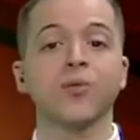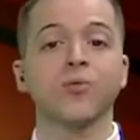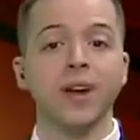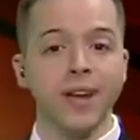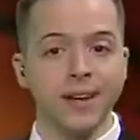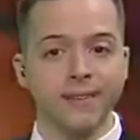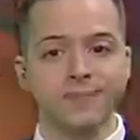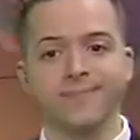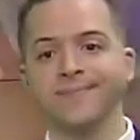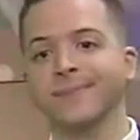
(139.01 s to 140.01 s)

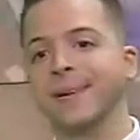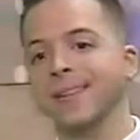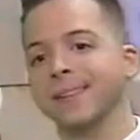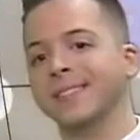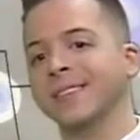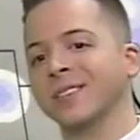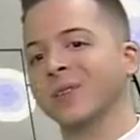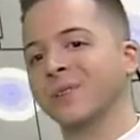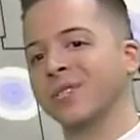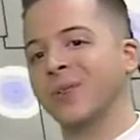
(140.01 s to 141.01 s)
rain but there's still
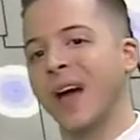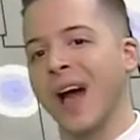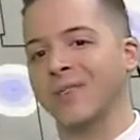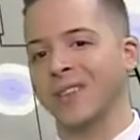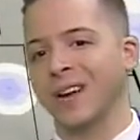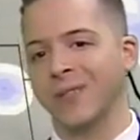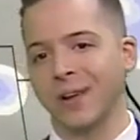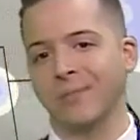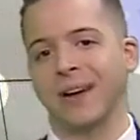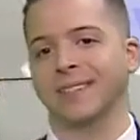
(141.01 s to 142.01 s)
some snow after that
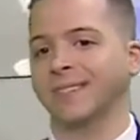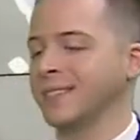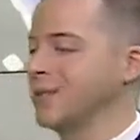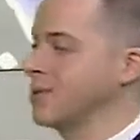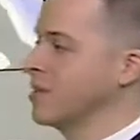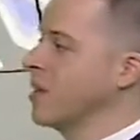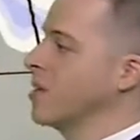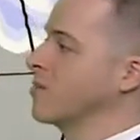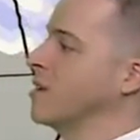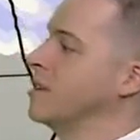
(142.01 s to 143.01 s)
rain passes too in the
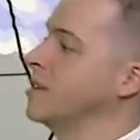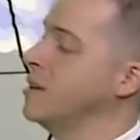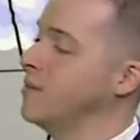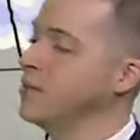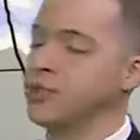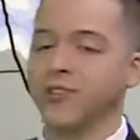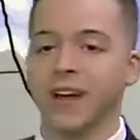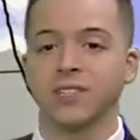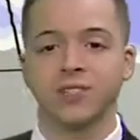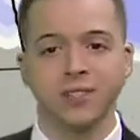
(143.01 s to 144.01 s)
long run. in your future
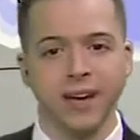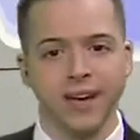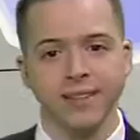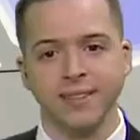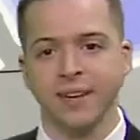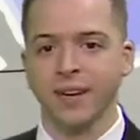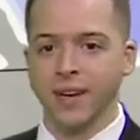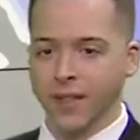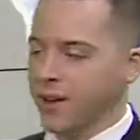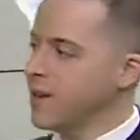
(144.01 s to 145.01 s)
track tonight,
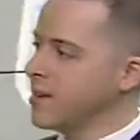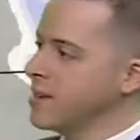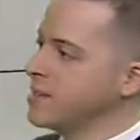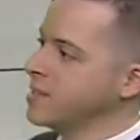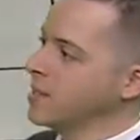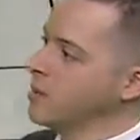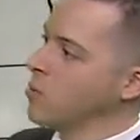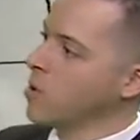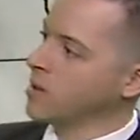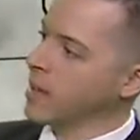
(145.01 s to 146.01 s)
there it is, still
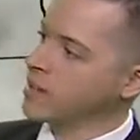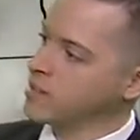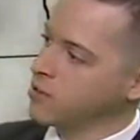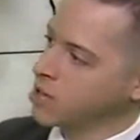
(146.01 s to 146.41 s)
more light snow